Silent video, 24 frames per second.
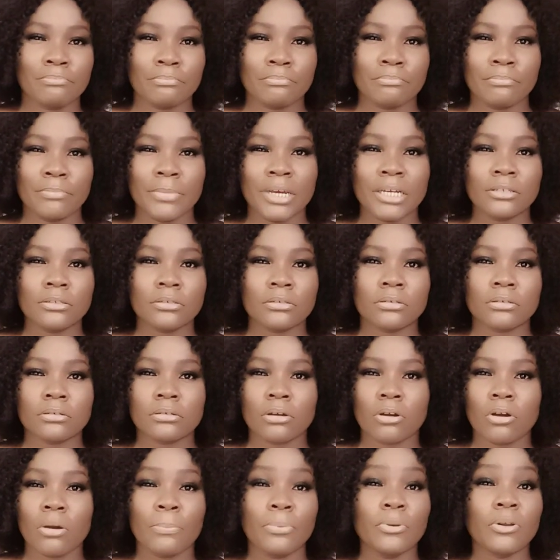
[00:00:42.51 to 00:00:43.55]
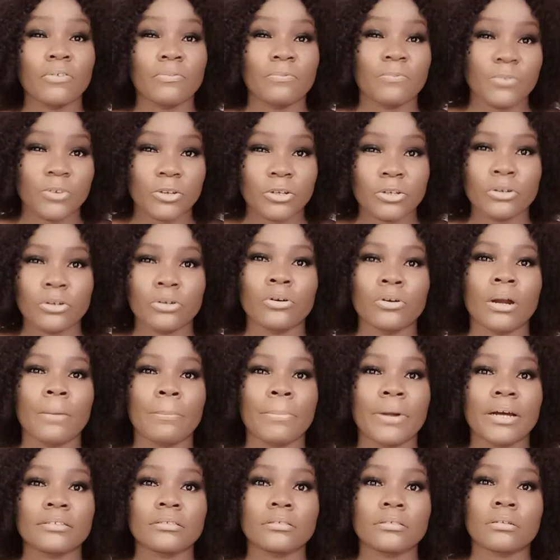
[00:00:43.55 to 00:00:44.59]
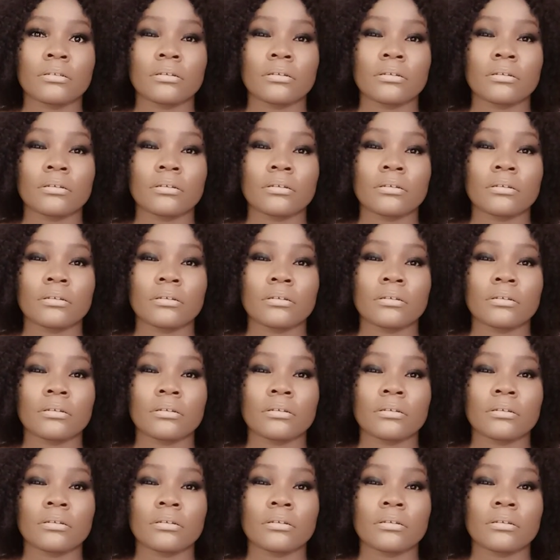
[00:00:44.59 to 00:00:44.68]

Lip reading: made a couple of videos about